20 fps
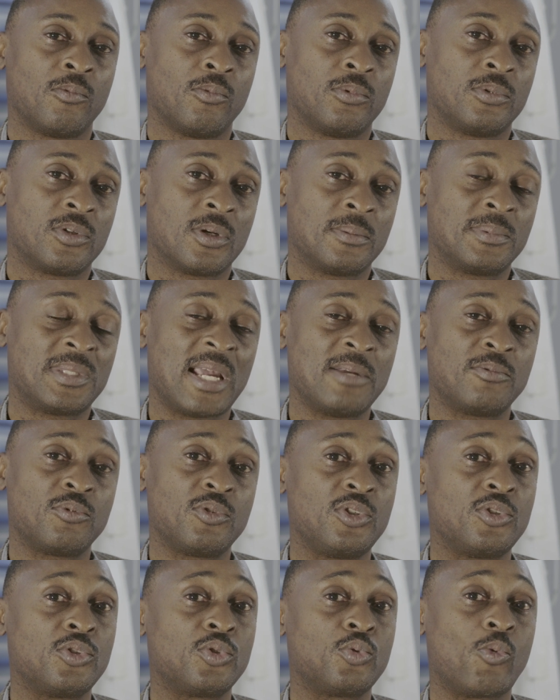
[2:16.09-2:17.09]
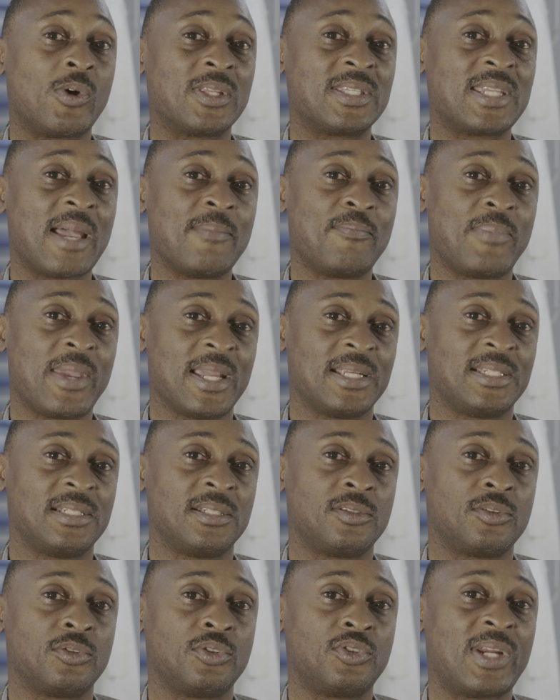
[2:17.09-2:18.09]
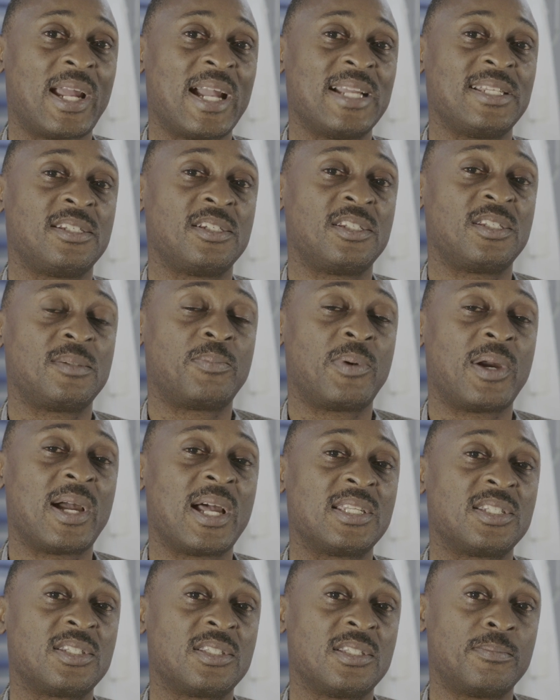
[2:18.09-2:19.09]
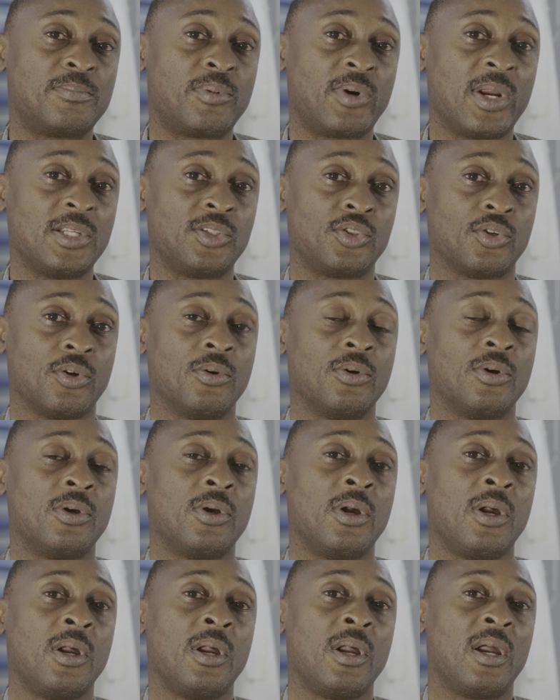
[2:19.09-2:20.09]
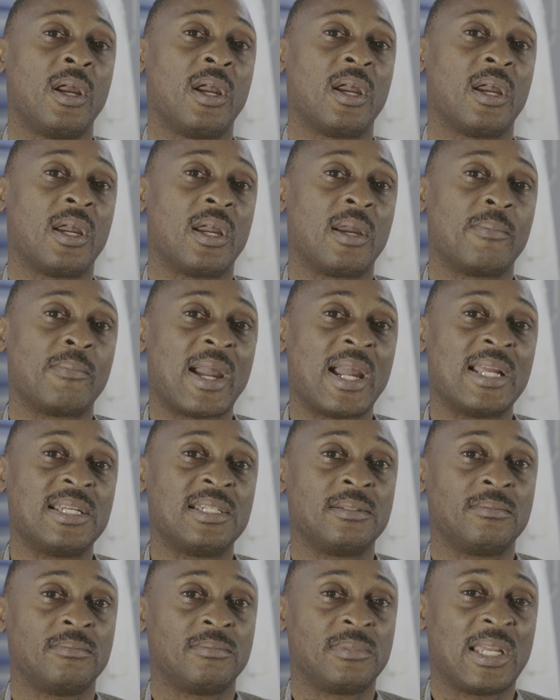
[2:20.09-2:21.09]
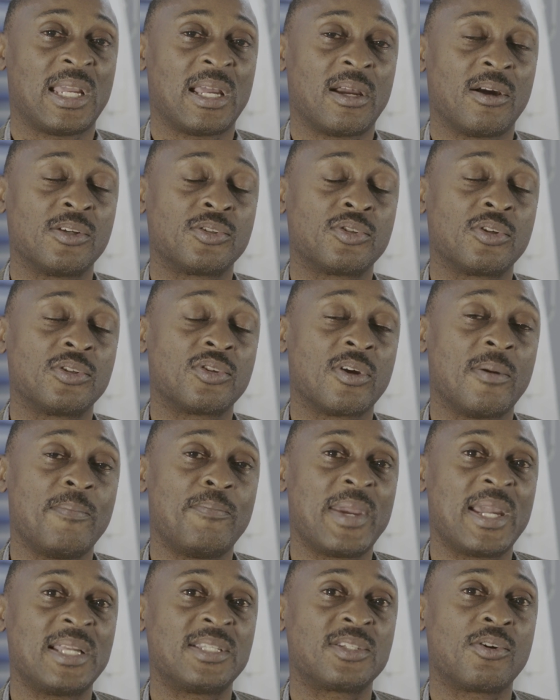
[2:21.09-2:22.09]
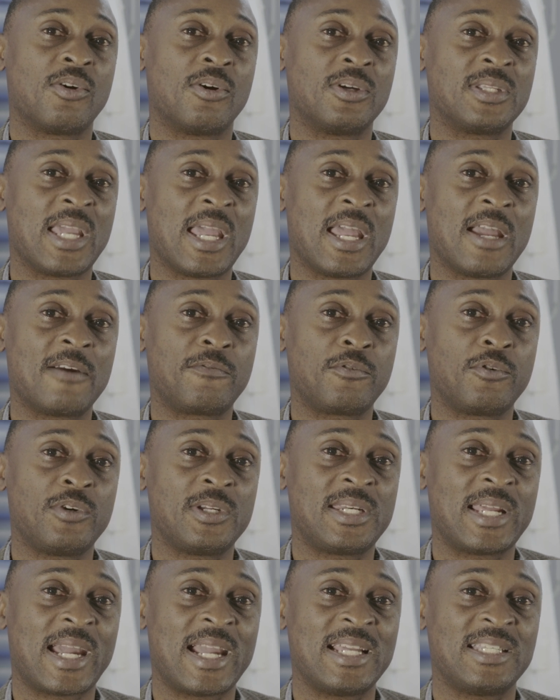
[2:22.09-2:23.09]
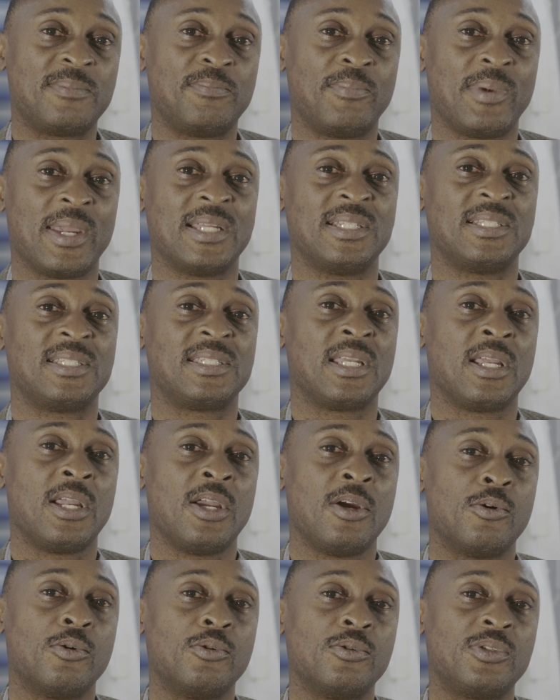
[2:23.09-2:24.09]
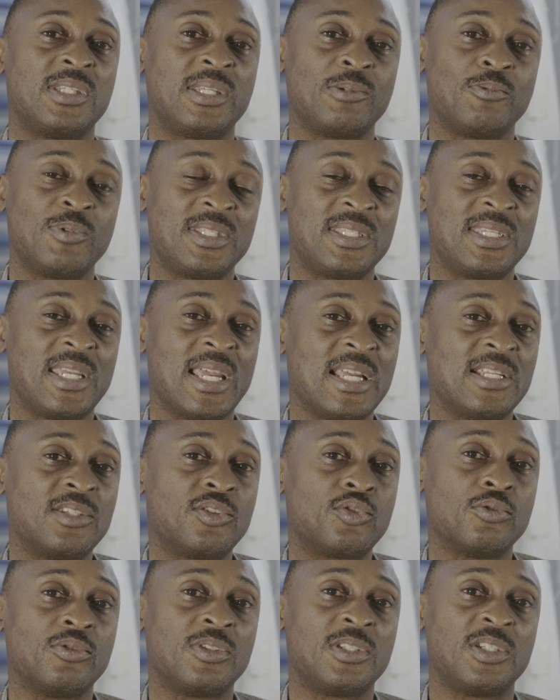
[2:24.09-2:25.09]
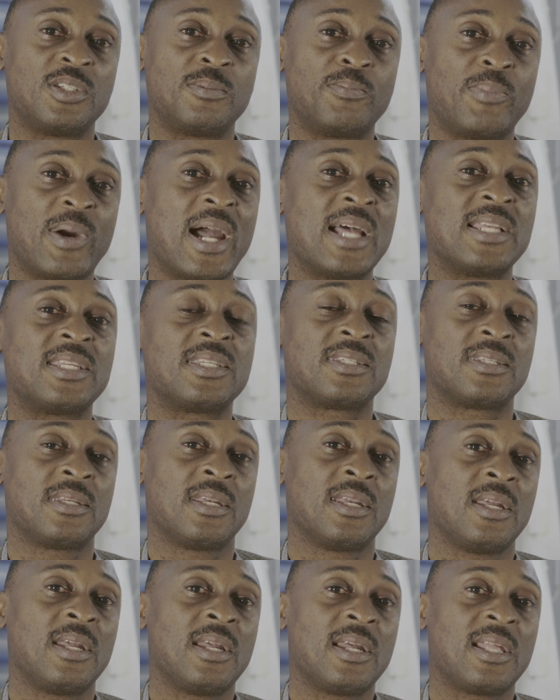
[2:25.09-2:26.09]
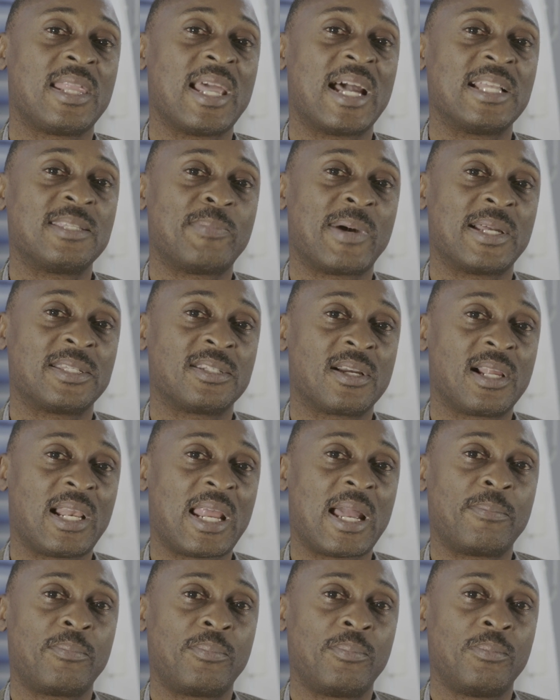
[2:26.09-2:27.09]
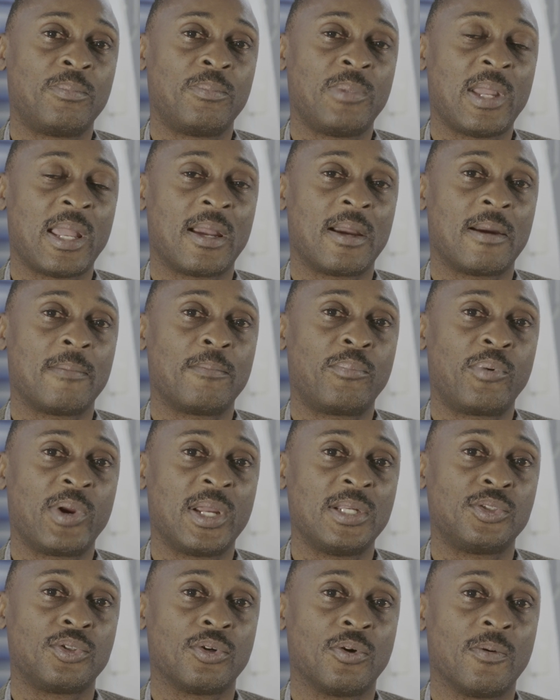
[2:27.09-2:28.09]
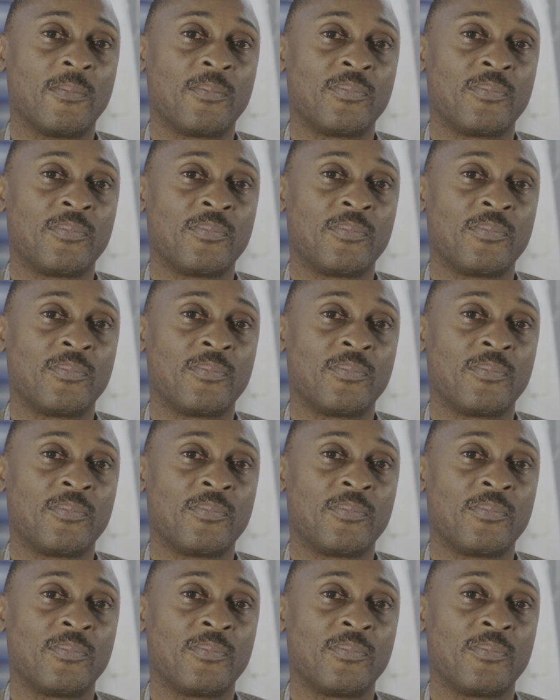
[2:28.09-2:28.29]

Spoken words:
sometimes we use water bed to try and disperse the pressure. And there are also some beds called air fluidized beds, which tends to disperse that particular pressure.